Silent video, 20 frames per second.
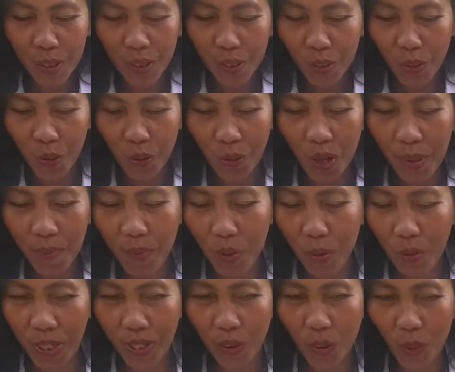So I'm
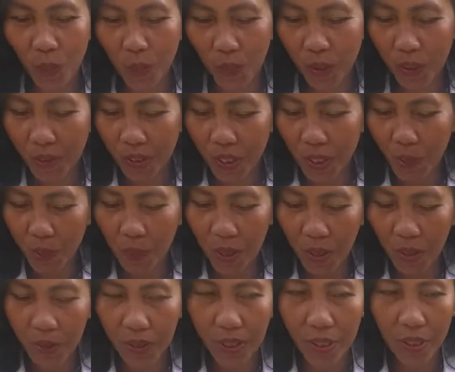going to put this
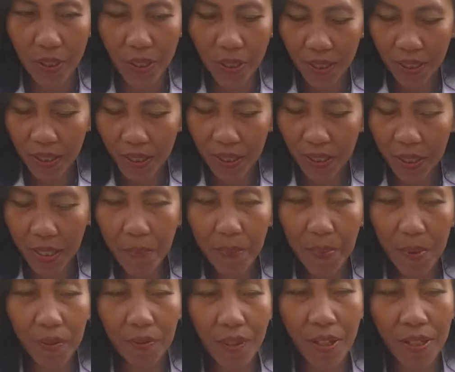powder,
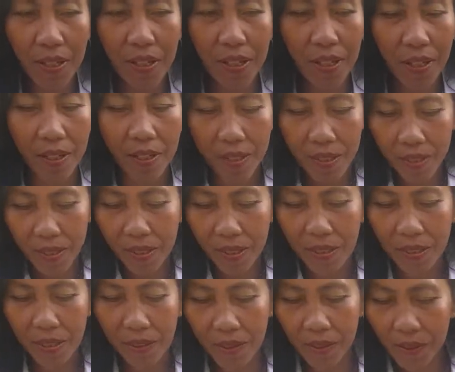everything in here.
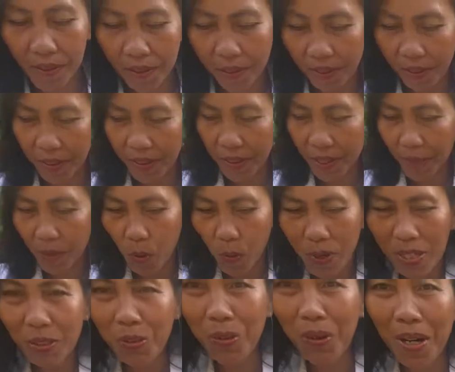Hold on, I'm
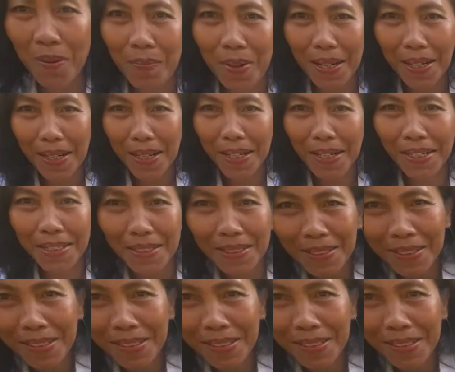going to have